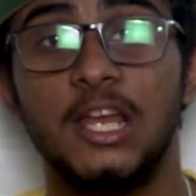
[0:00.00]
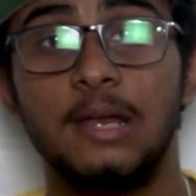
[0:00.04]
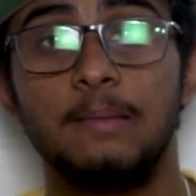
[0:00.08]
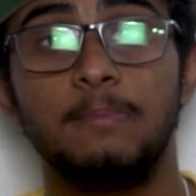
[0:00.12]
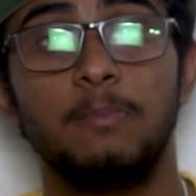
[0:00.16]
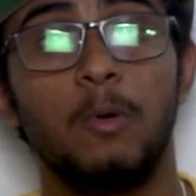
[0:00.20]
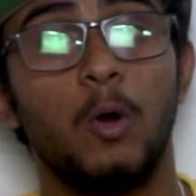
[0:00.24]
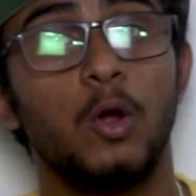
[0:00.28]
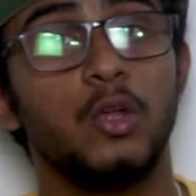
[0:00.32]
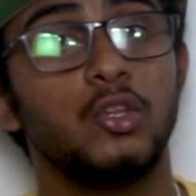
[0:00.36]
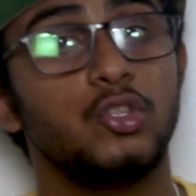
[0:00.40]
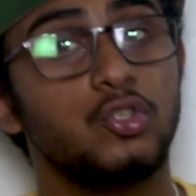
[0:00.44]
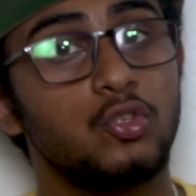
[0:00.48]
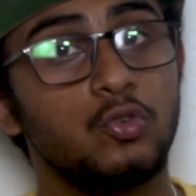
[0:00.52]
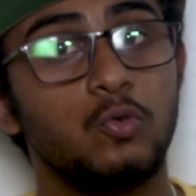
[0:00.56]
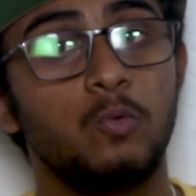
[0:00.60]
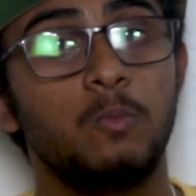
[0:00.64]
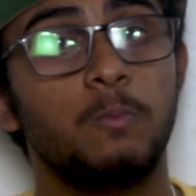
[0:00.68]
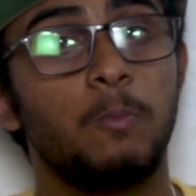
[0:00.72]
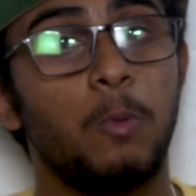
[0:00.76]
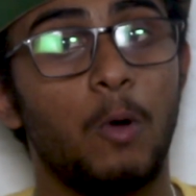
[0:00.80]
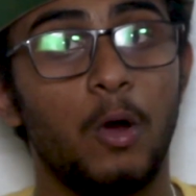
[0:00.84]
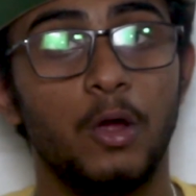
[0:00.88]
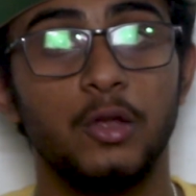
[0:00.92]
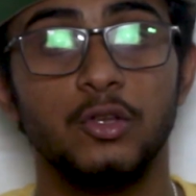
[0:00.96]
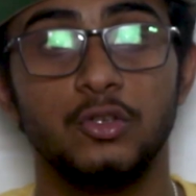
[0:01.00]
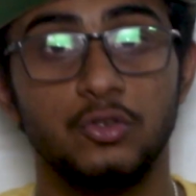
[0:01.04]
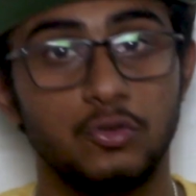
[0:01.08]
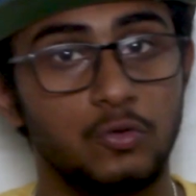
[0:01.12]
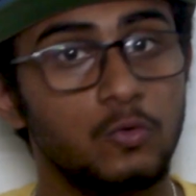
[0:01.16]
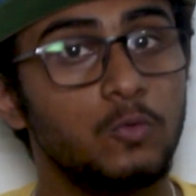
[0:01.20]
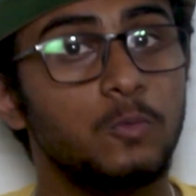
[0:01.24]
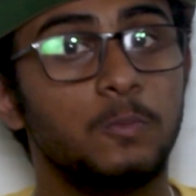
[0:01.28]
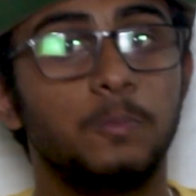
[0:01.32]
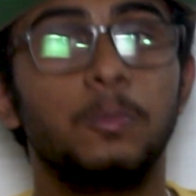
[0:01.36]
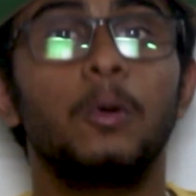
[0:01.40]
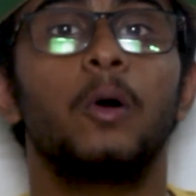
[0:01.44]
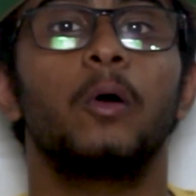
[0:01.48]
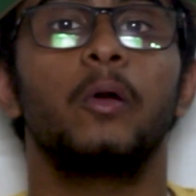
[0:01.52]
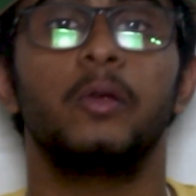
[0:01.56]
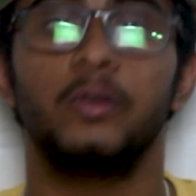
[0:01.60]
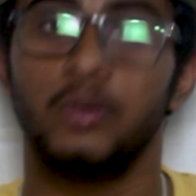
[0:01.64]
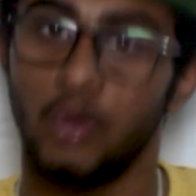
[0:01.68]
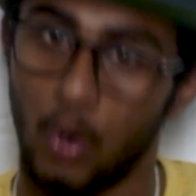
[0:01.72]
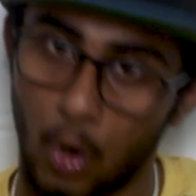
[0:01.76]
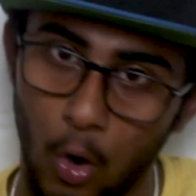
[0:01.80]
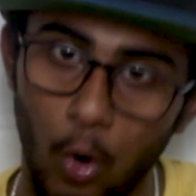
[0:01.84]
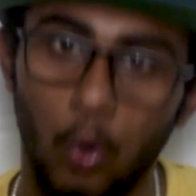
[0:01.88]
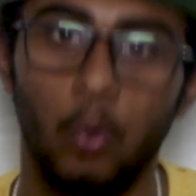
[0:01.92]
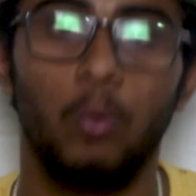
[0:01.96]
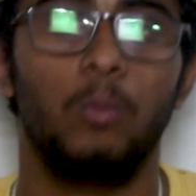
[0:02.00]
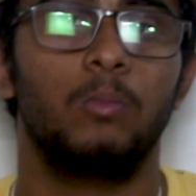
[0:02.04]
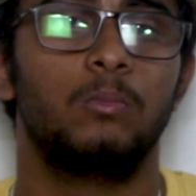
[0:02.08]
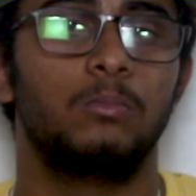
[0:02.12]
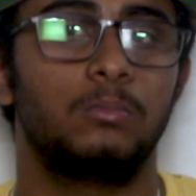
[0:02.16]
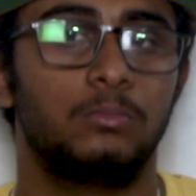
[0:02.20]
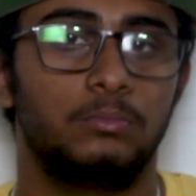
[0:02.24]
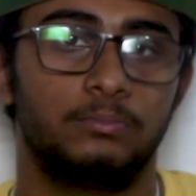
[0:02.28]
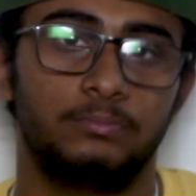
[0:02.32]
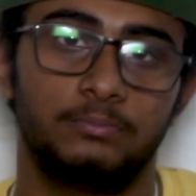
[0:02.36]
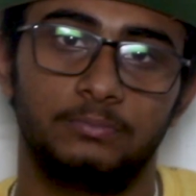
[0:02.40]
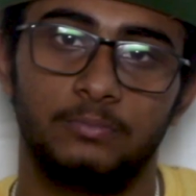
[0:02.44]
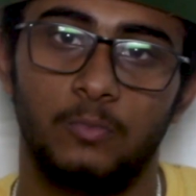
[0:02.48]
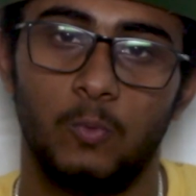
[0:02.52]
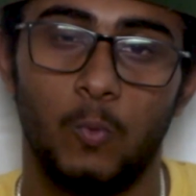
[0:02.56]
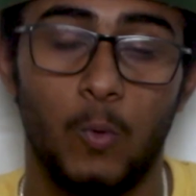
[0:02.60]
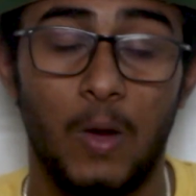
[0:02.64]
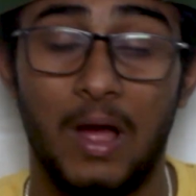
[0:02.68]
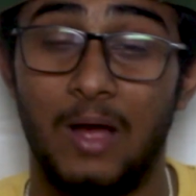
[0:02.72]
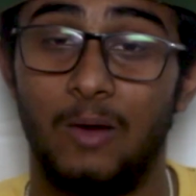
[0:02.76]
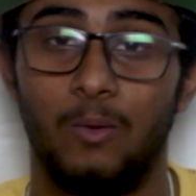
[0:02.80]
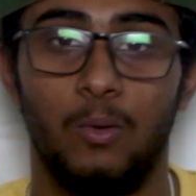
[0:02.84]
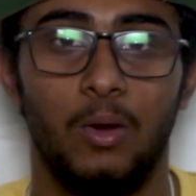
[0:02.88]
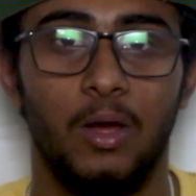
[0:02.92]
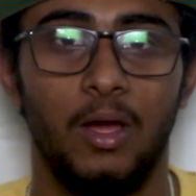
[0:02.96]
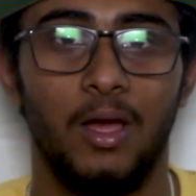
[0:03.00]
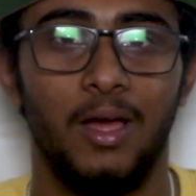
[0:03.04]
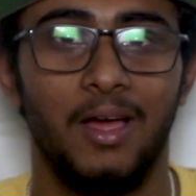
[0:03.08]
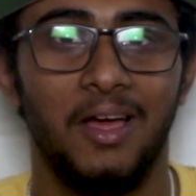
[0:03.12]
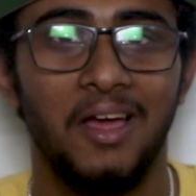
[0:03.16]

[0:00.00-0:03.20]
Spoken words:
10.2.2.0. Wow.